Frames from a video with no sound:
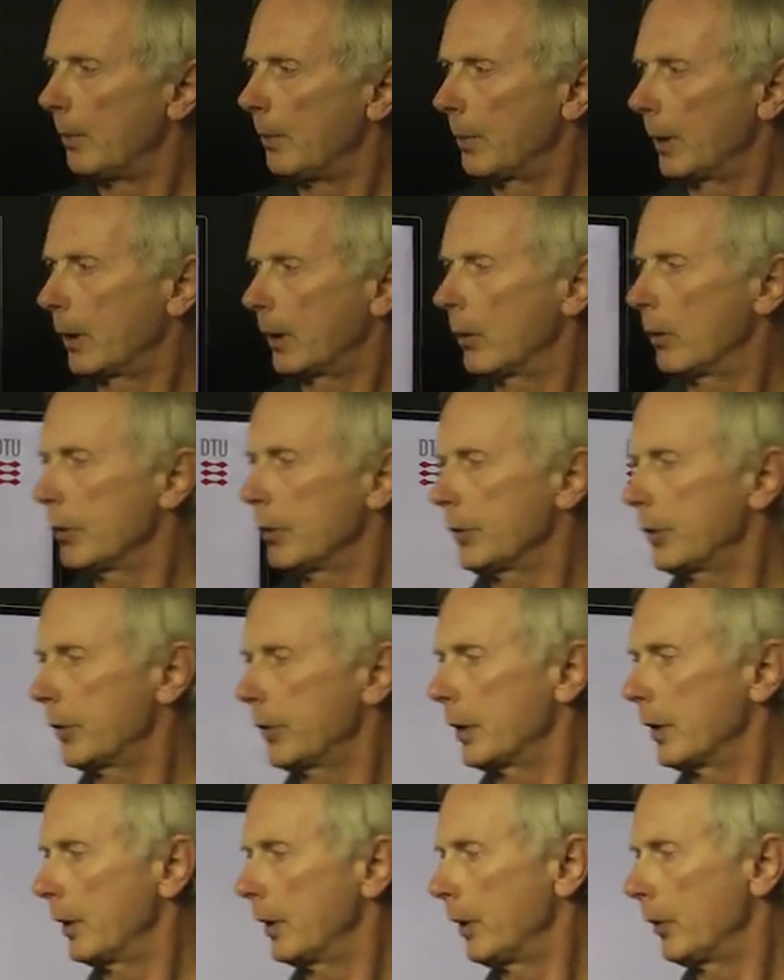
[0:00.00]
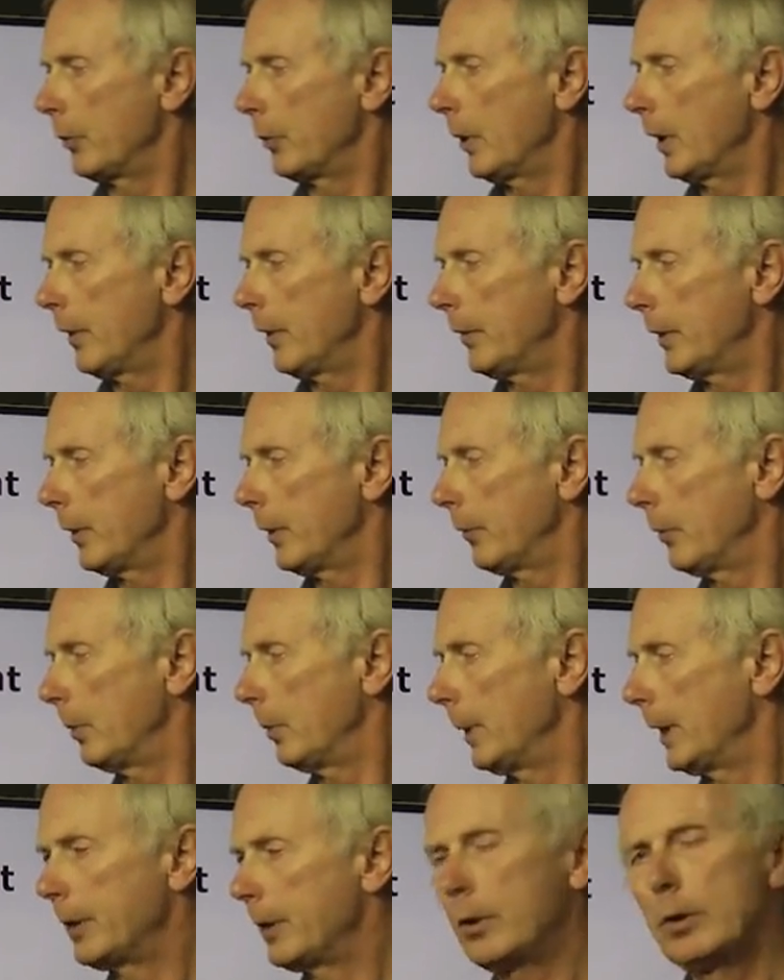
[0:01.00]
because you have the
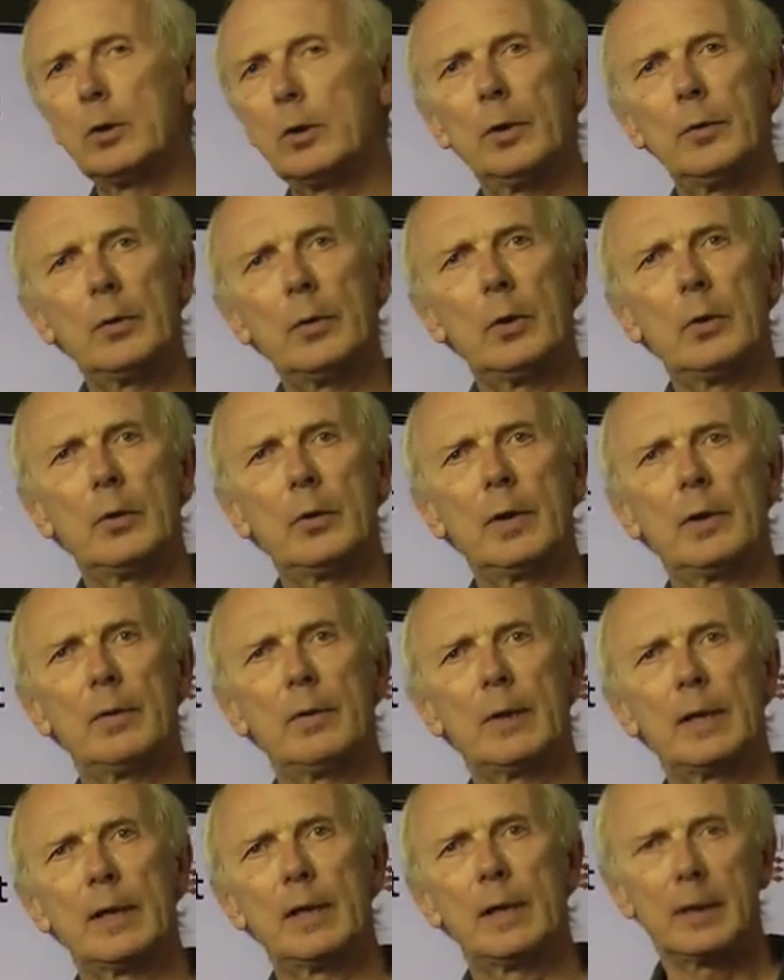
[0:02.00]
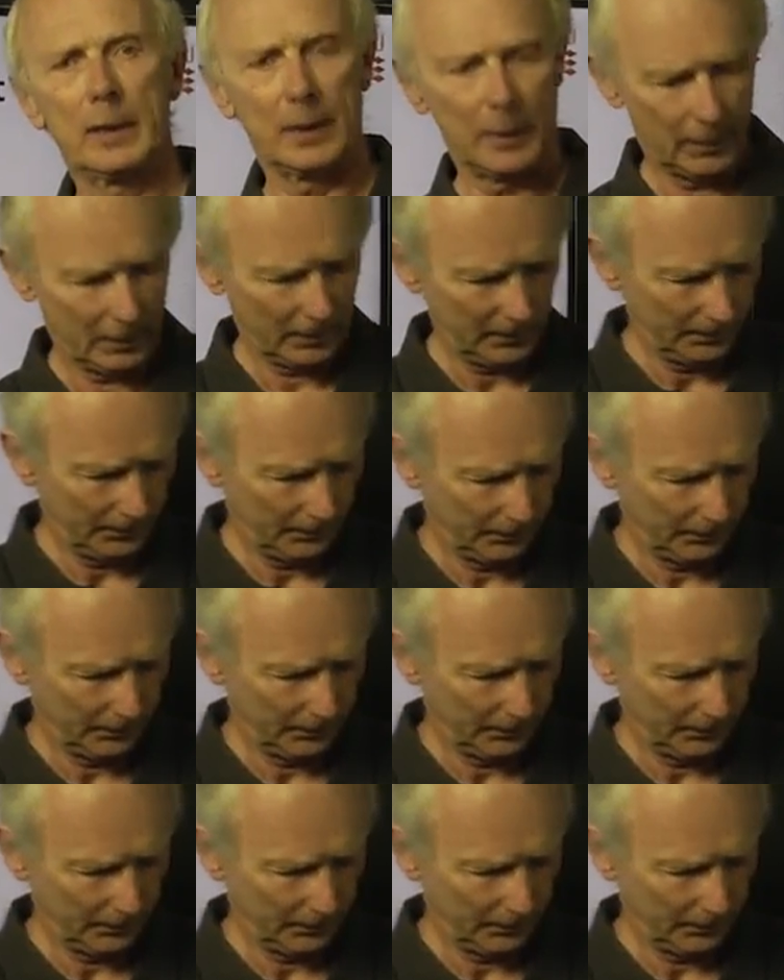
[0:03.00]
formation of low level jets.